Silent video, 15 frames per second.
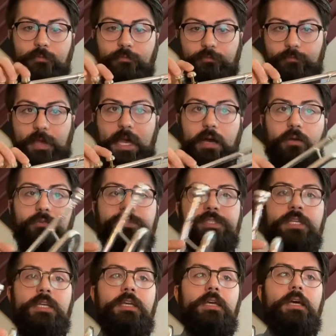valves
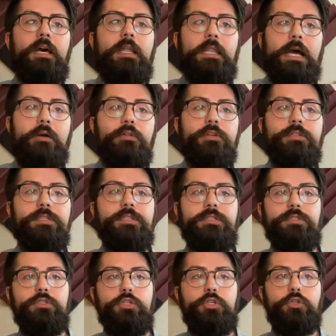allowed us
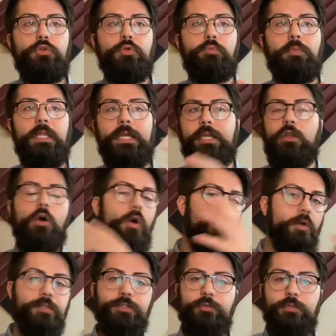to play in
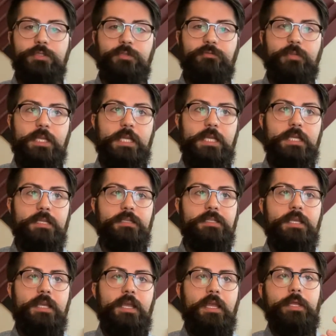all sorts of keys
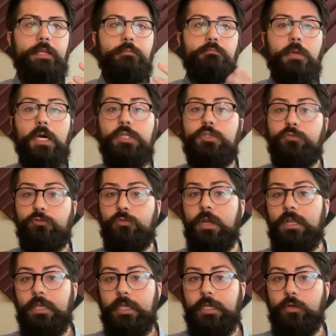in much
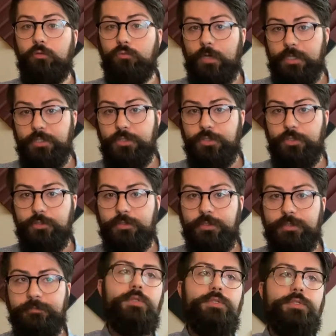friendlier
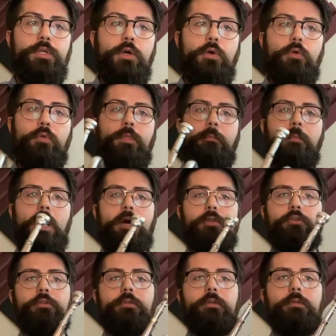registers. So the
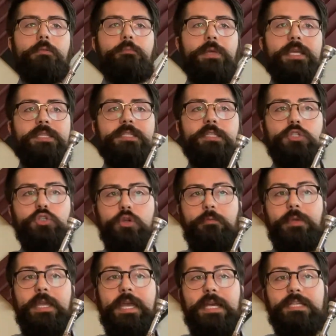modern piston
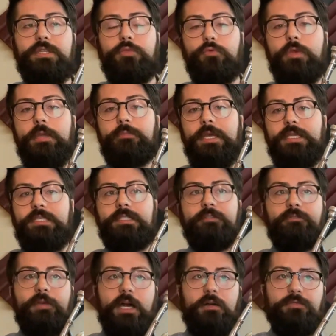trumpet has 3 piston
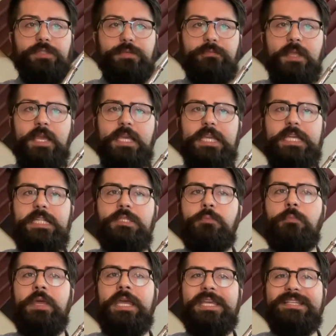valves. Each
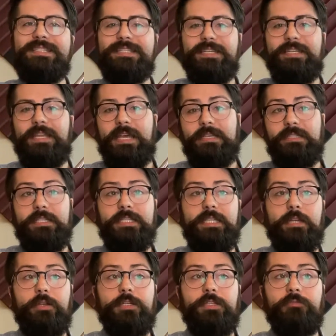piston has a
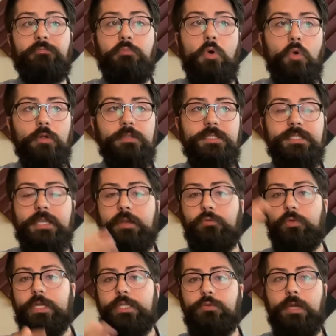series of ports that
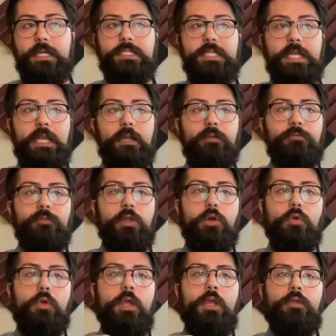redirects the
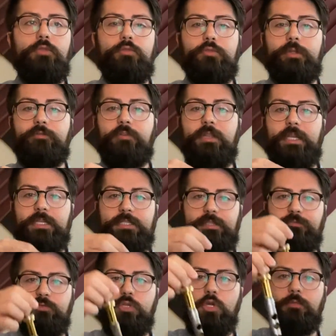airflow through different lengths
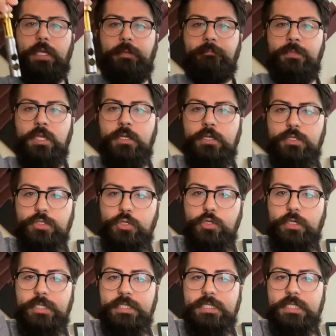of tubing. So you
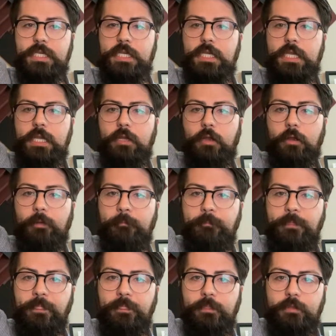can see here,
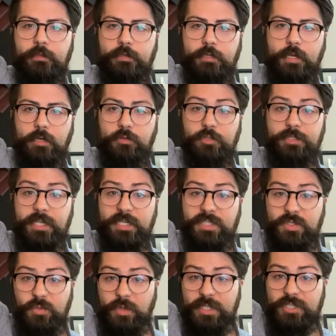kind of looks like
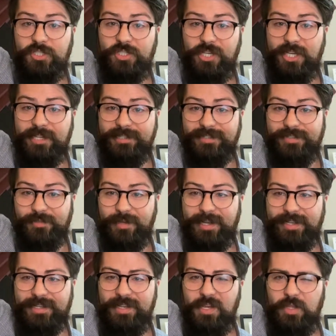Swiss cheese,
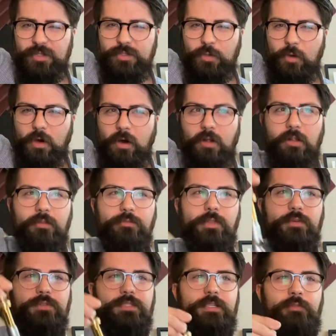right? So all of
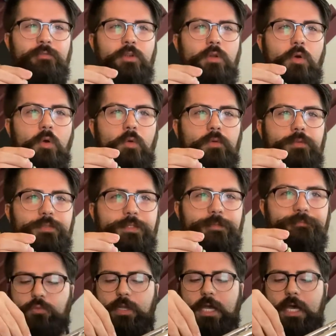those different holes,
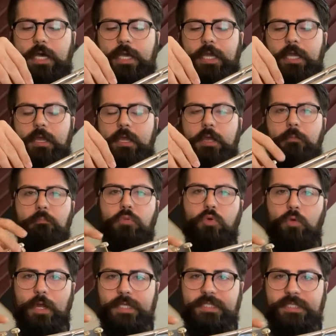when I
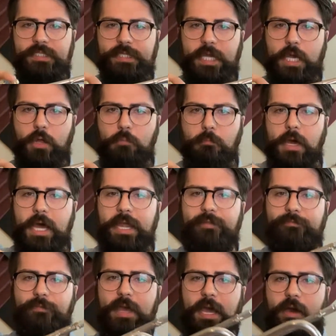press down my
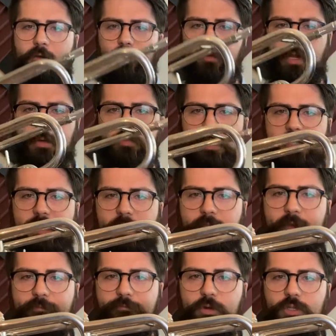valve, when I press down
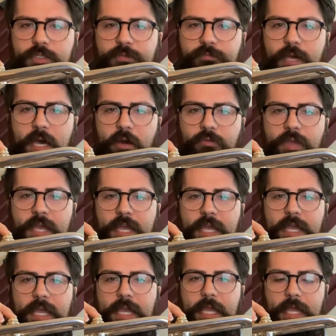that first valve,
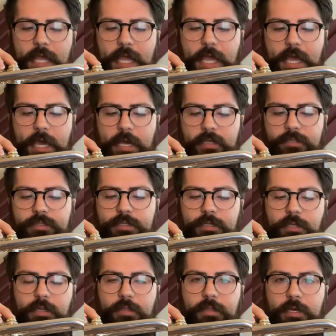it adds
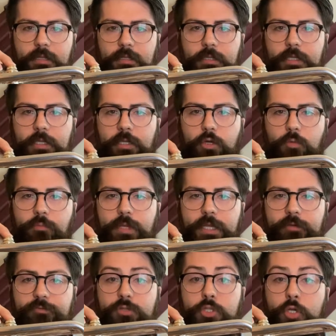that little bit
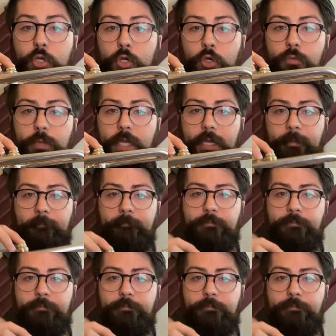of tubing